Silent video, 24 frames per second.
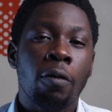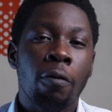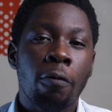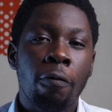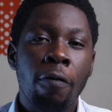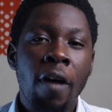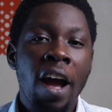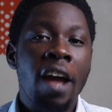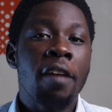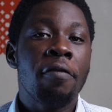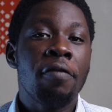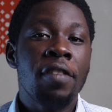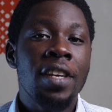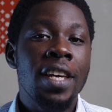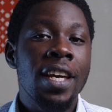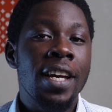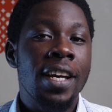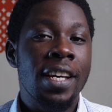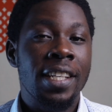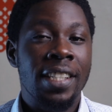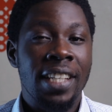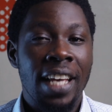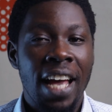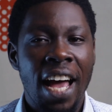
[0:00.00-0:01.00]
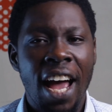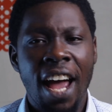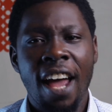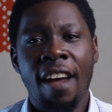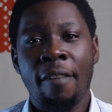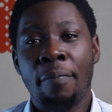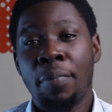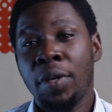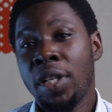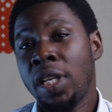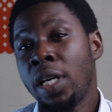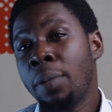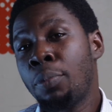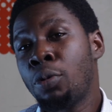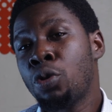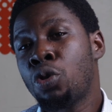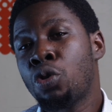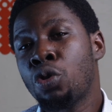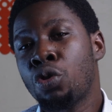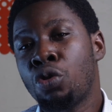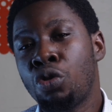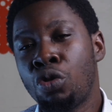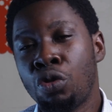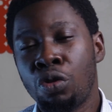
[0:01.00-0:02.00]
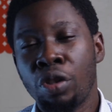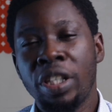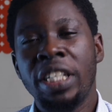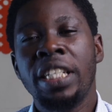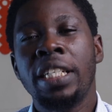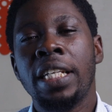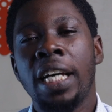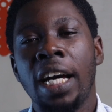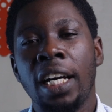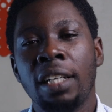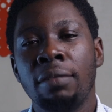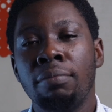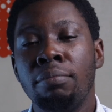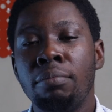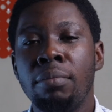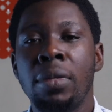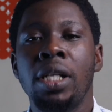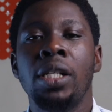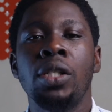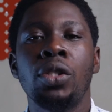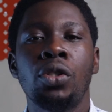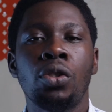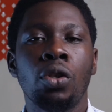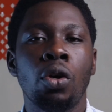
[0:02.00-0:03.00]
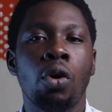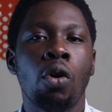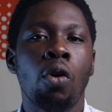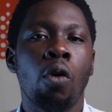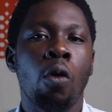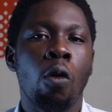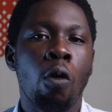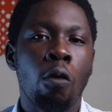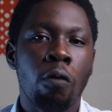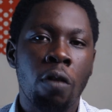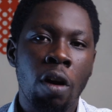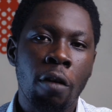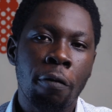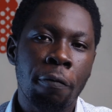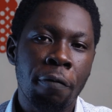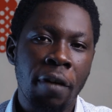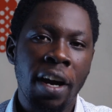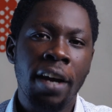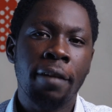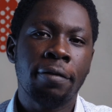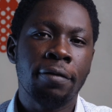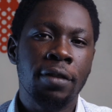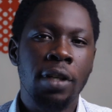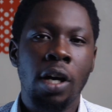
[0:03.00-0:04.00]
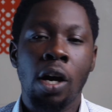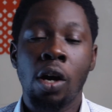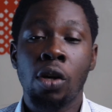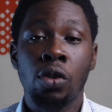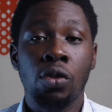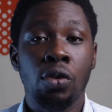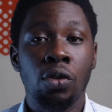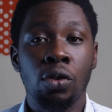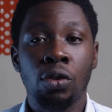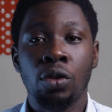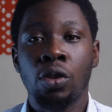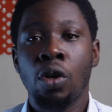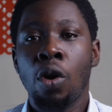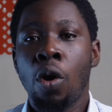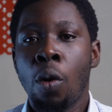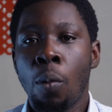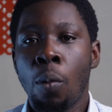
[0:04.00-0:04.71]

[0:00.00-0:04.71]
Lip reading: 5 years, I have been able to train and mentor over 5,000